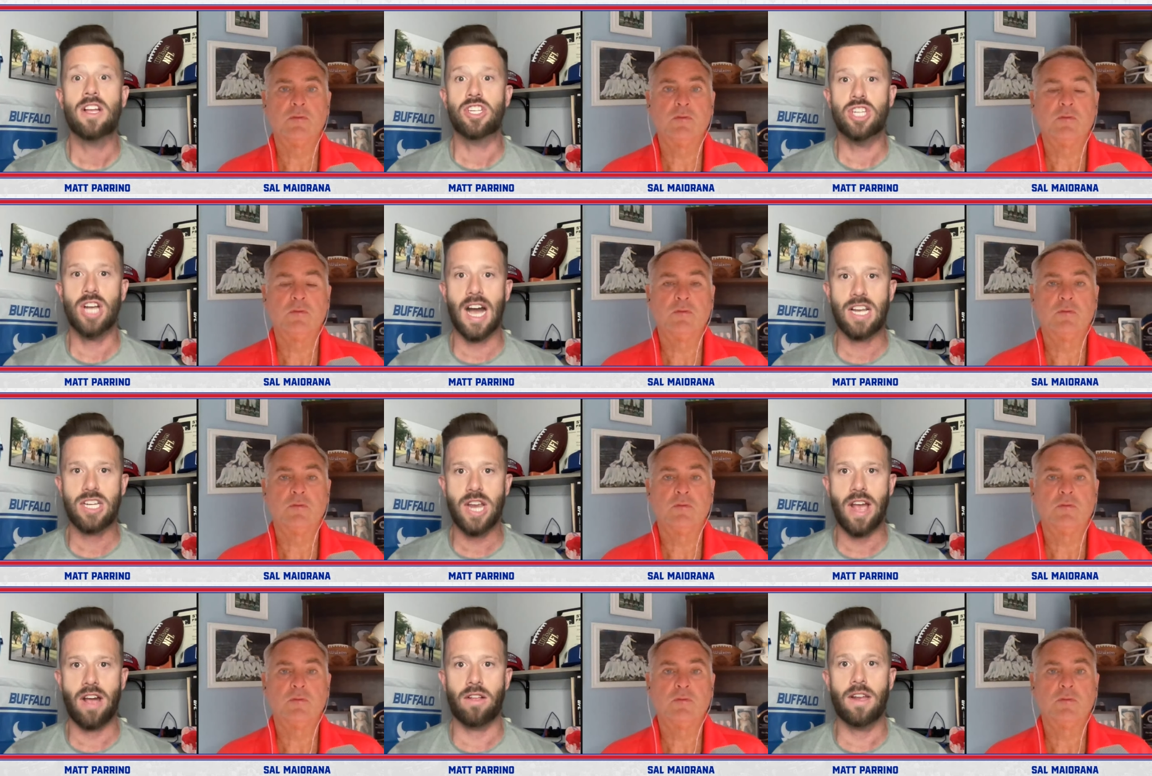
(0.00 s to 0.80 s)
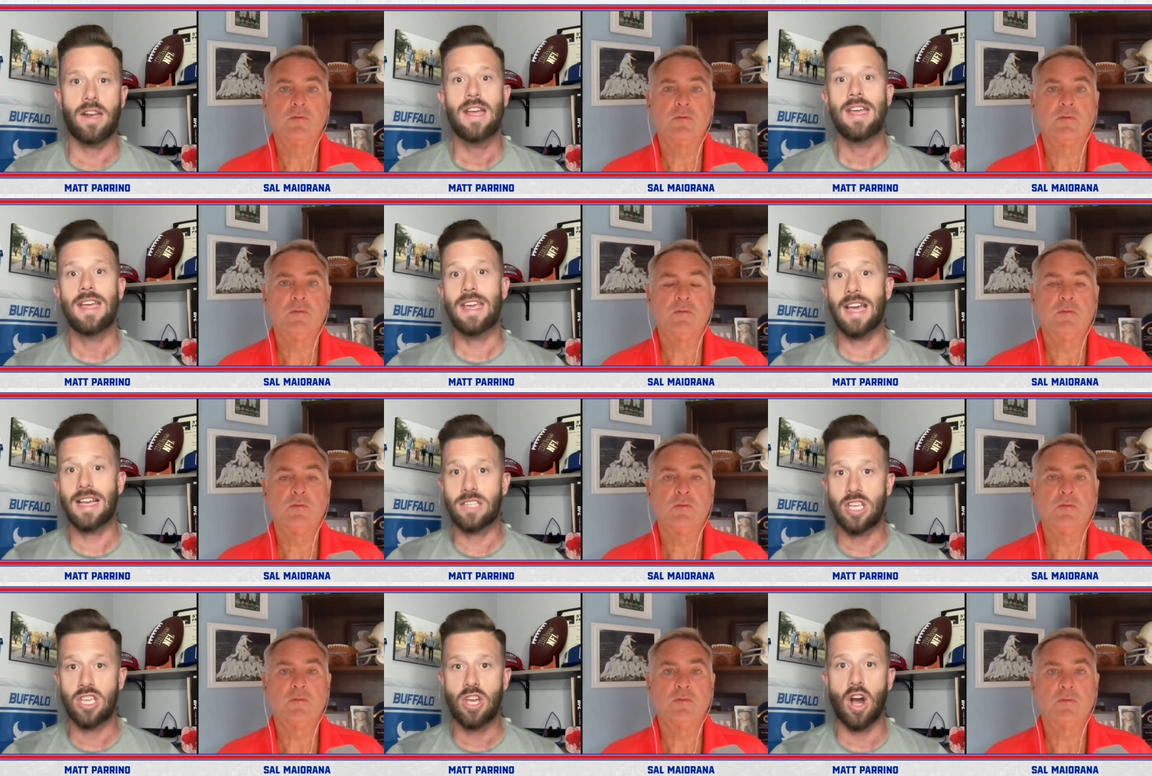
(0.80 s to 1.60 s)
Speaker 1: Josh Allen, he
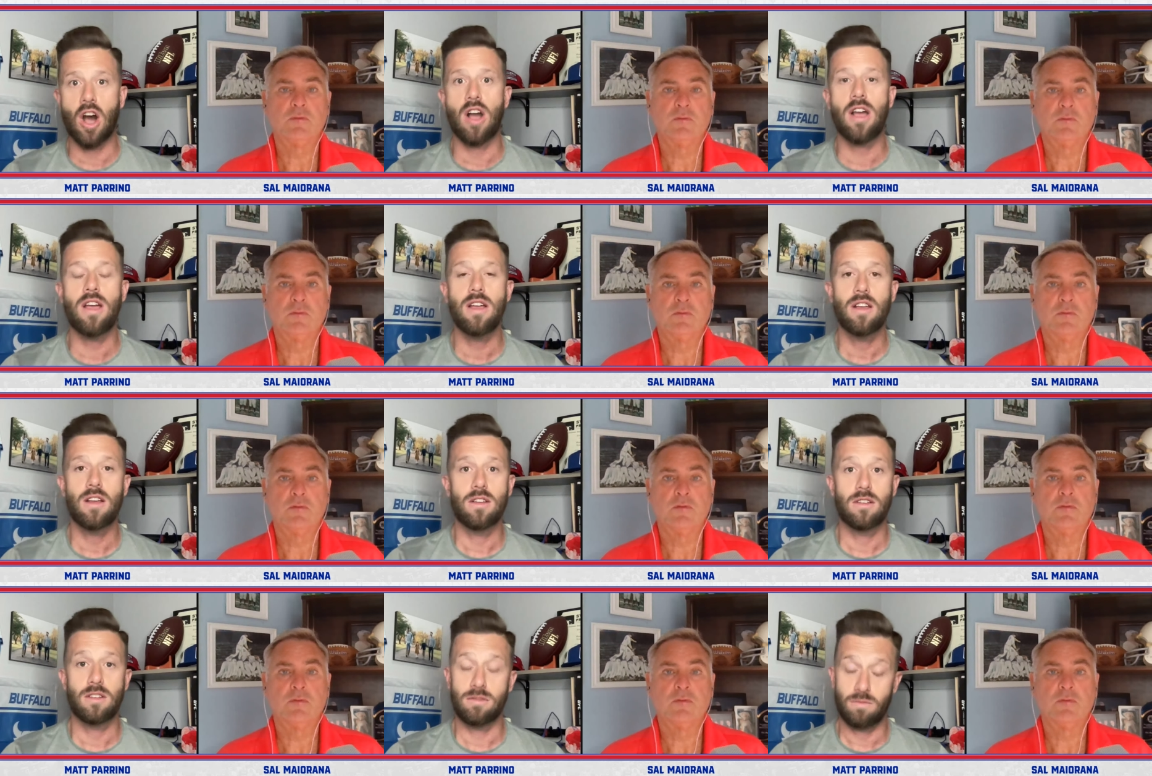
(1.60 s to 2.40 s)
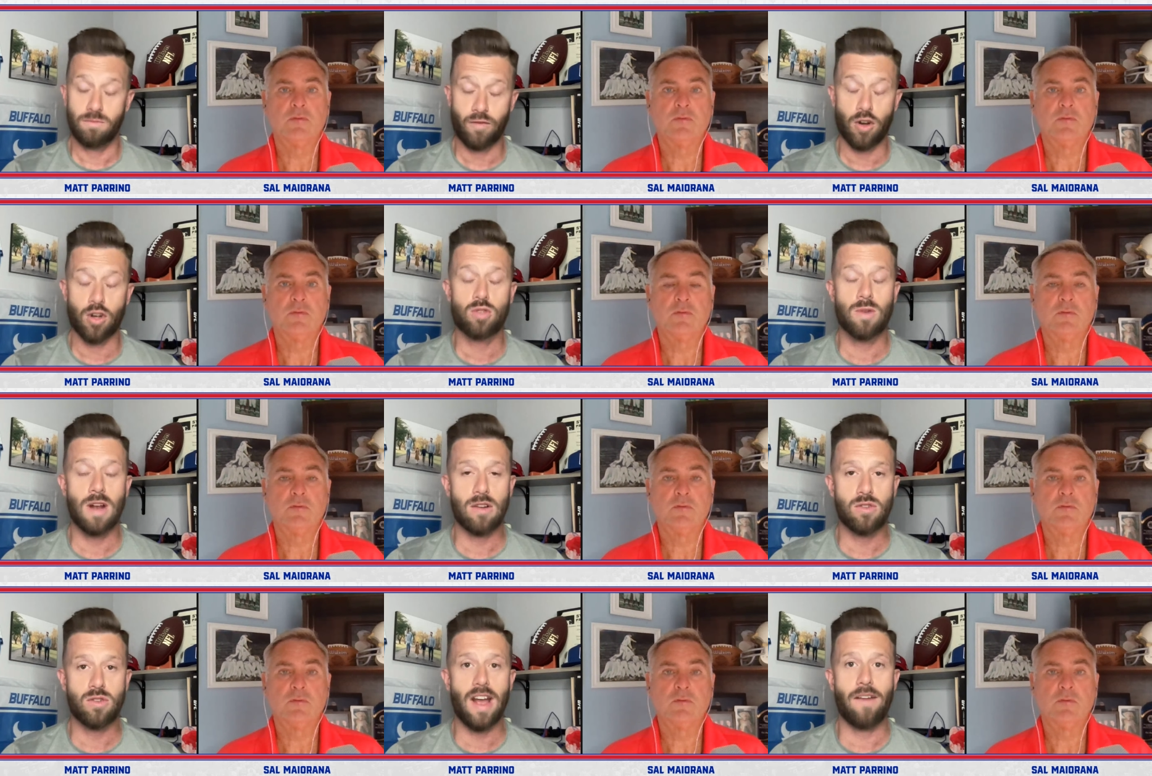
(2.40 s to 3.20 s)
has a young
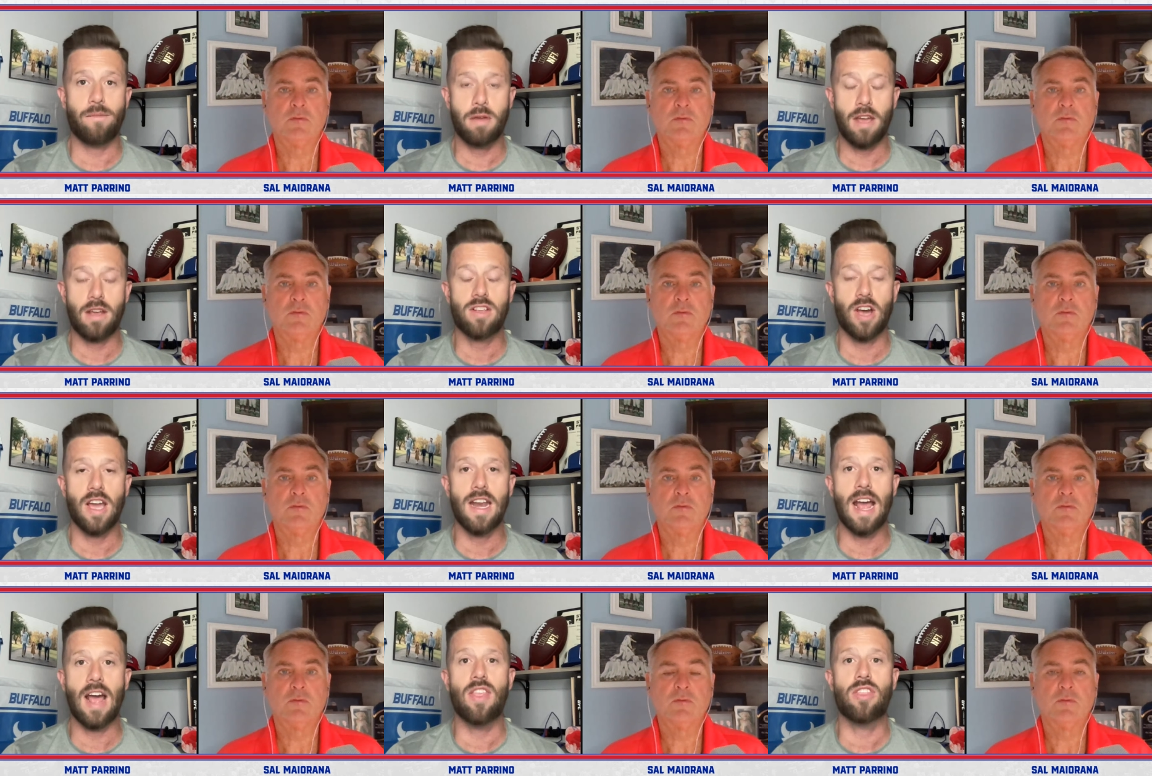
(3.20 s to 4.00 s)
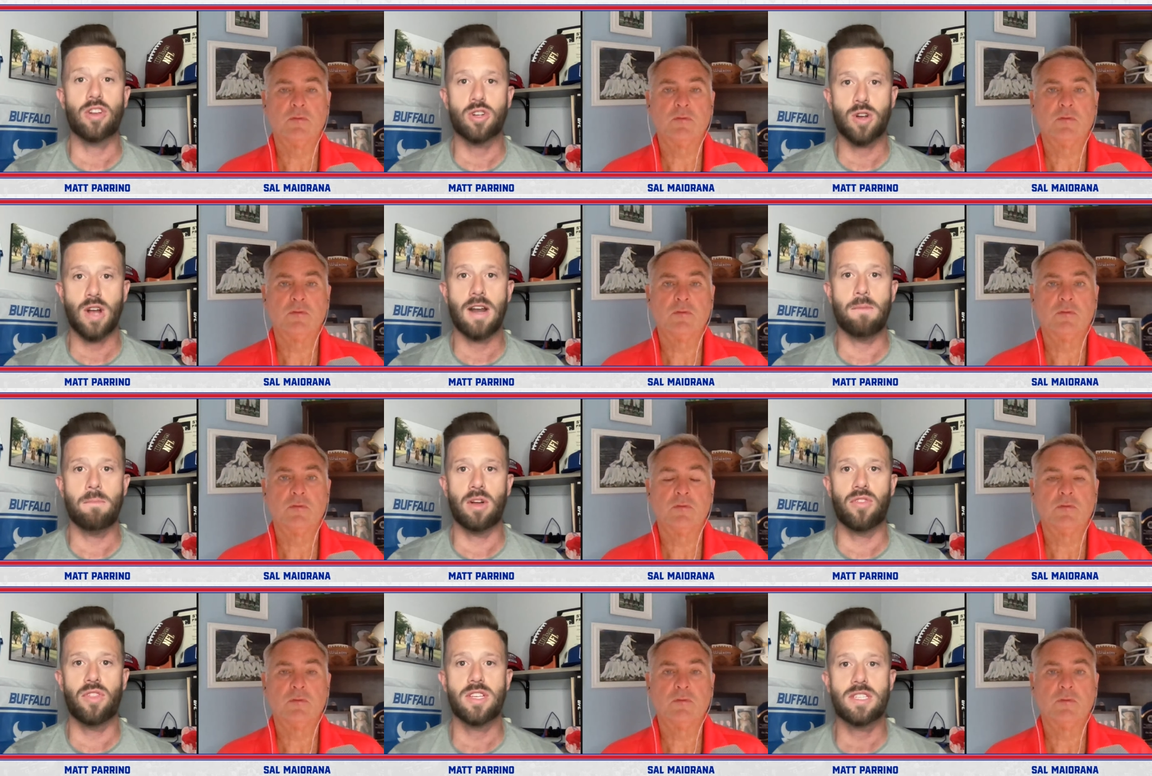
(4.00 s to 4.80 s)
first-round draft pick tight end that they're trying to
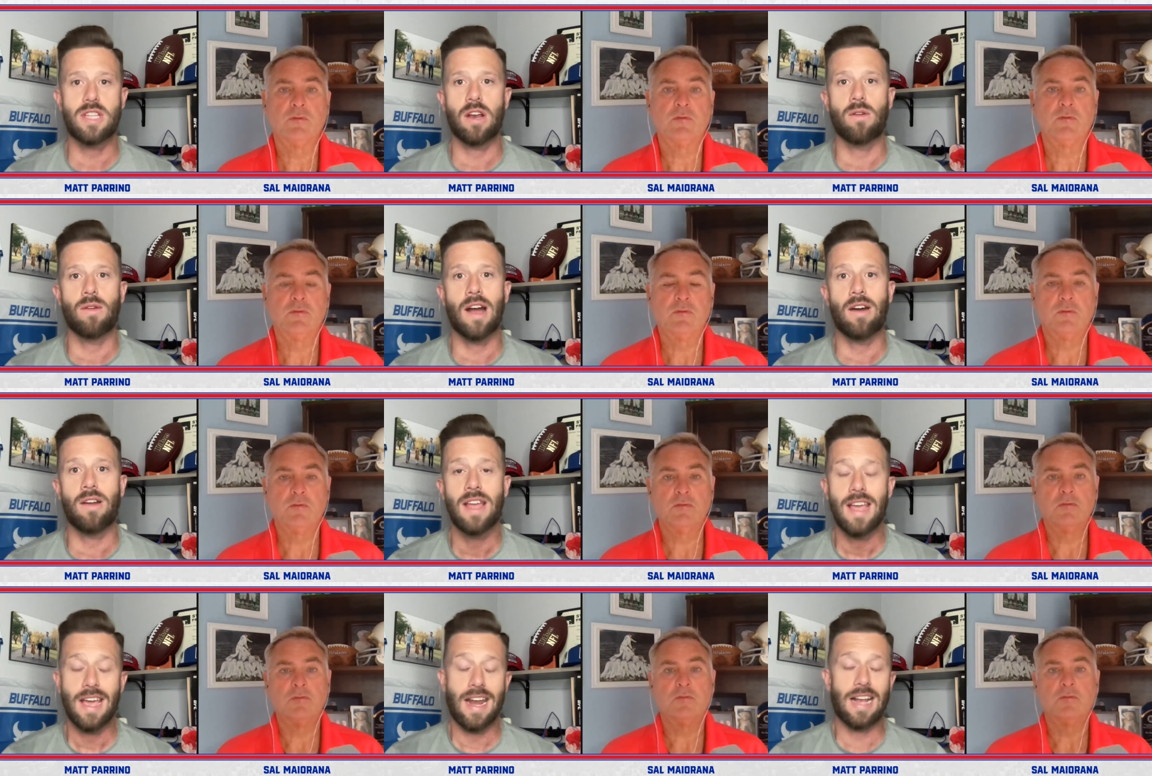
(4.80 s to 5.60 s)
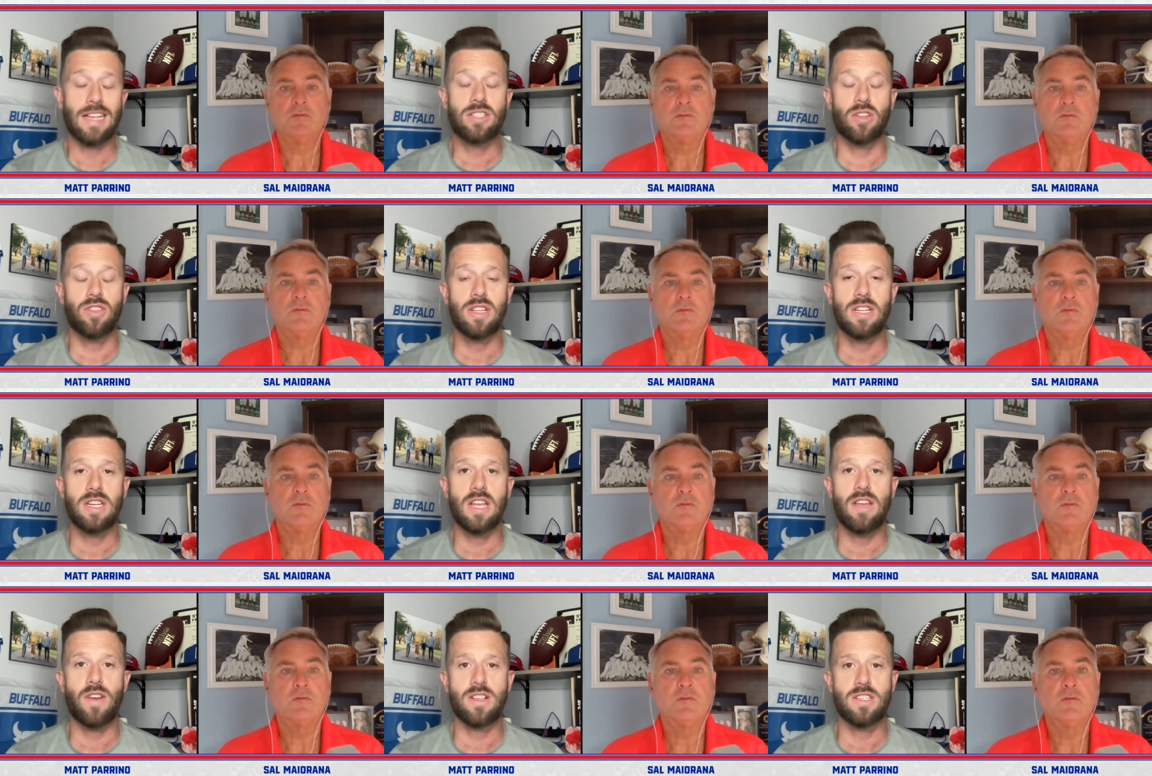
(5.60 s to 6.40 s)
build this thing around, and I still think the
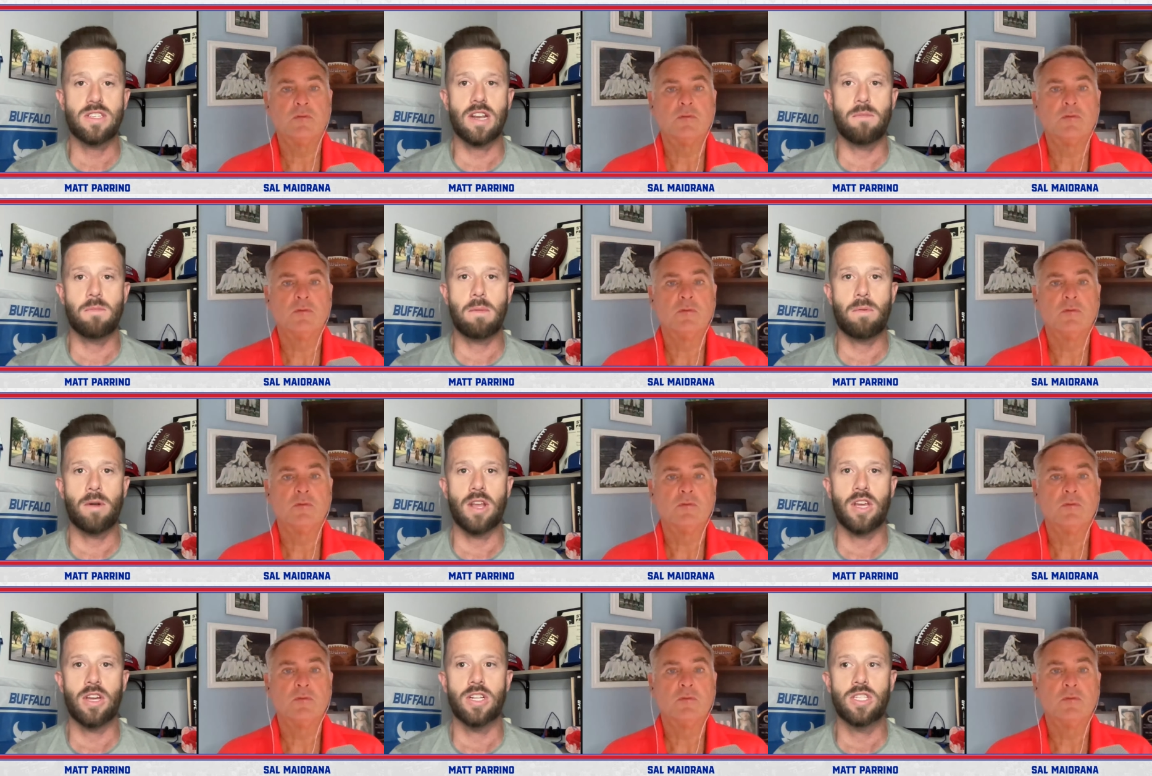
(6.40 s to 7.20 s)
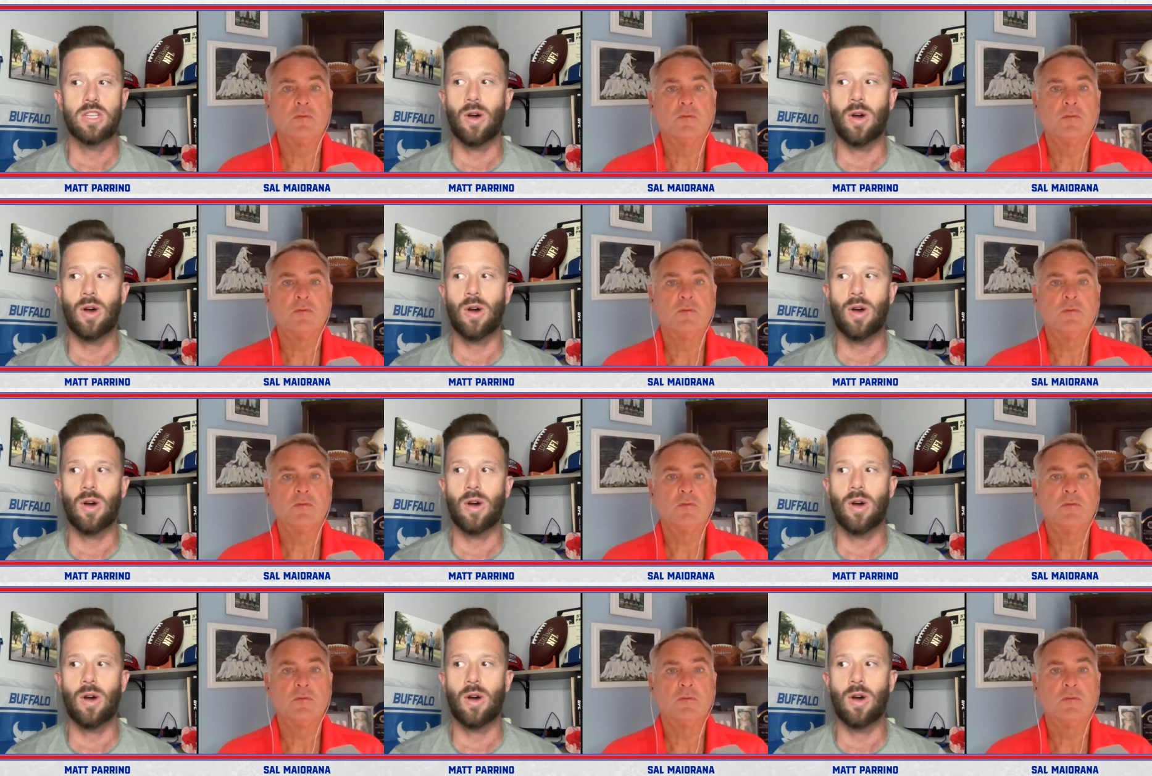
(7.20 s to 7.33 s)
defense is going to be pretty good.